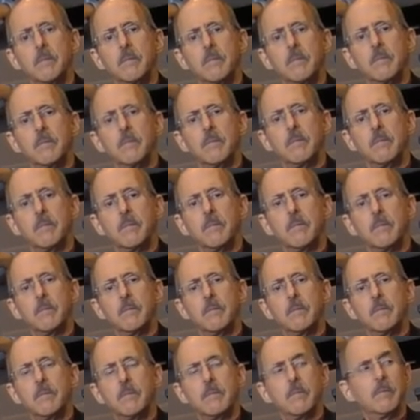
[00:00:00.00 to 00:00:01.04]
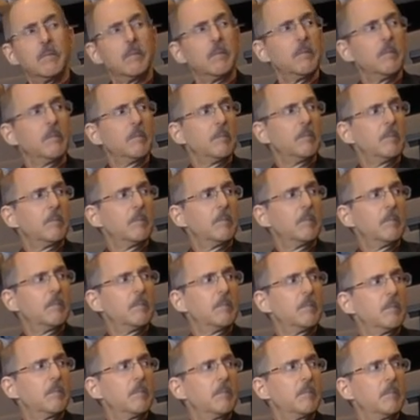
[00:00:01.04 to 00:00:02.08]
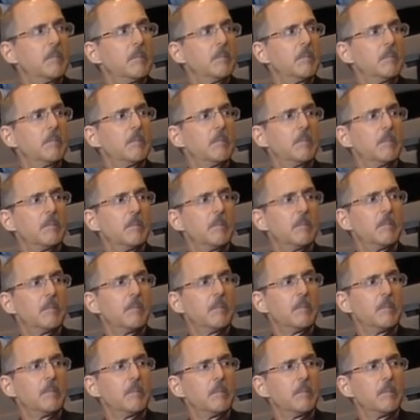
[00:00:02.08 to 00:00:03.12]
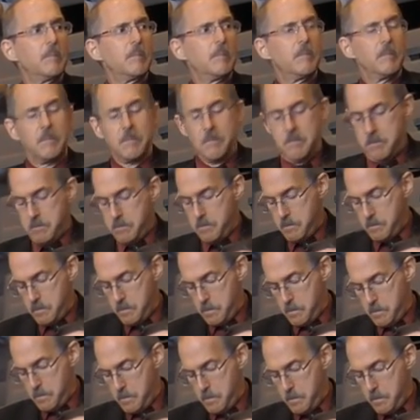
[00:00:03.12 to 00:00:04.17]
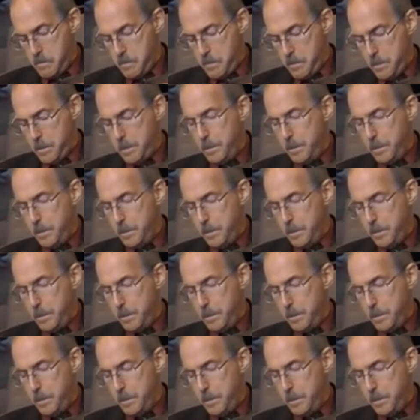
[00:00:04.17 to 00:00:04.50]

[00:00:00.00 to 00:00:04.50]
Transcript: [no speech]